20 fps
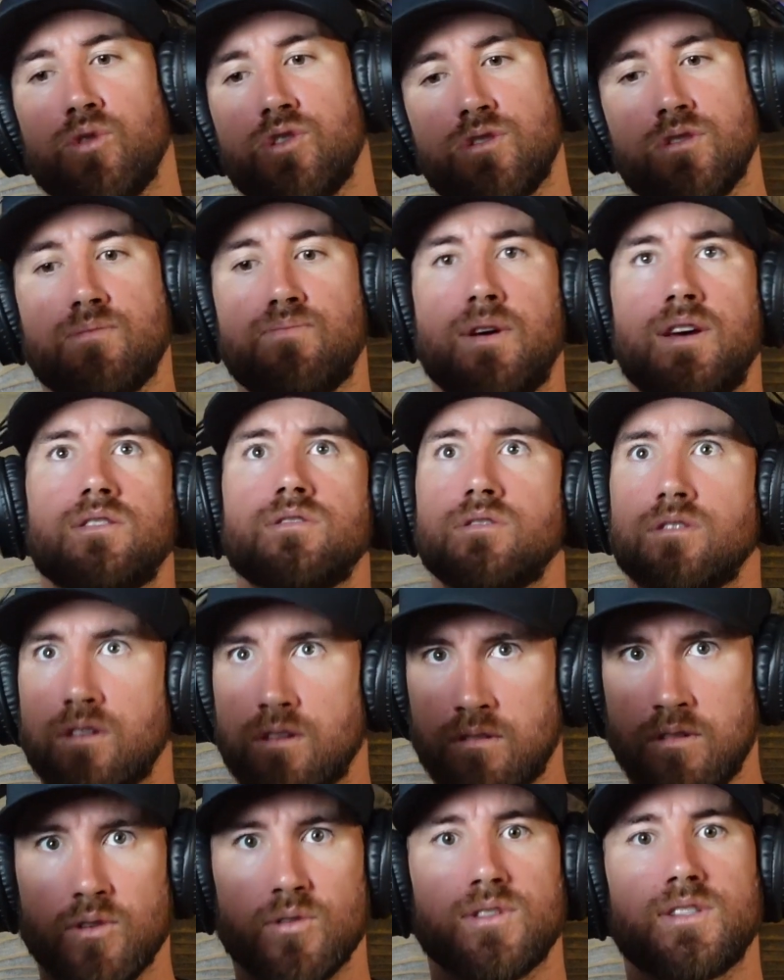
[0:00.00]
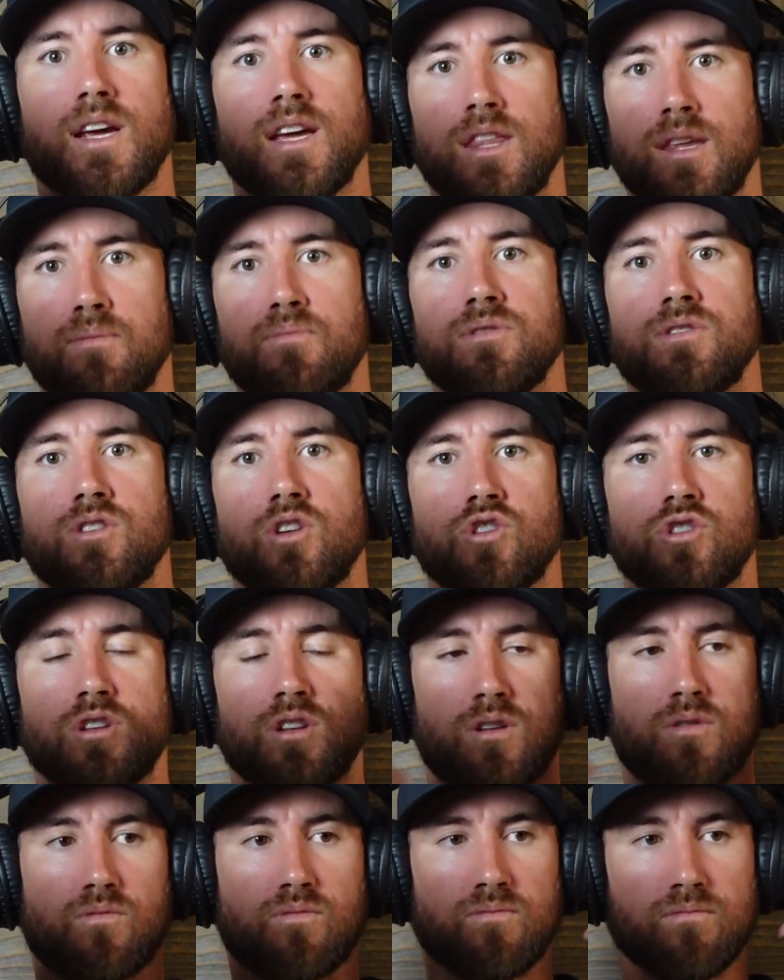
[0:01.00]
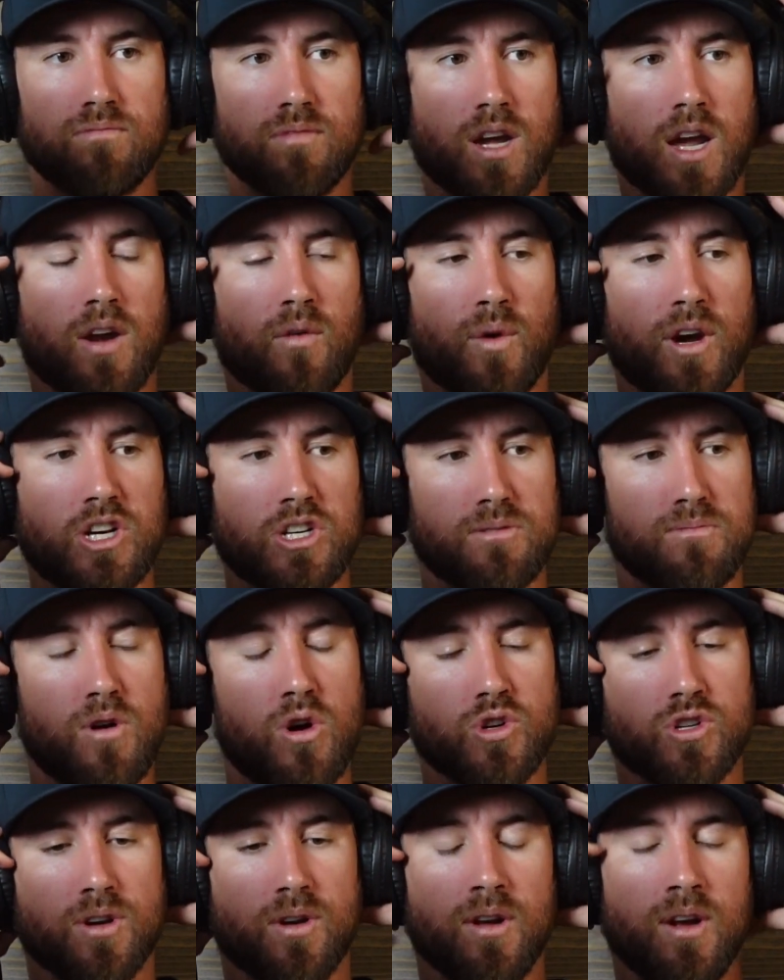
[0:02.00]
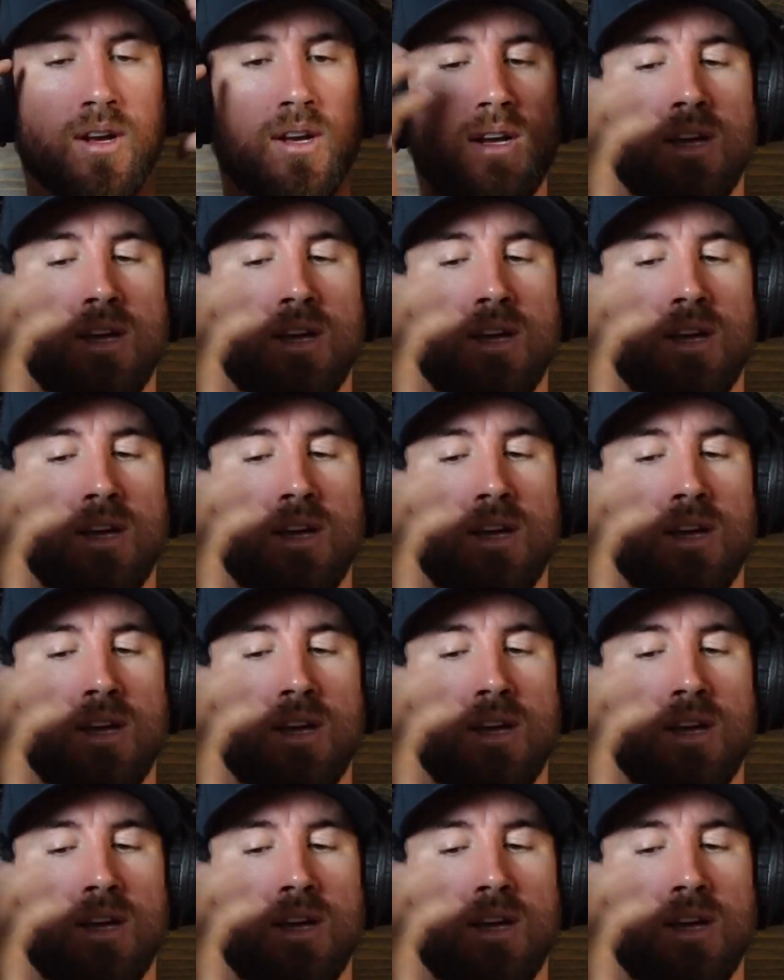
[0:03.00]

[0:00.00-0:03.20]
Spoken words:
which is basically your daily position and kind of range of motion.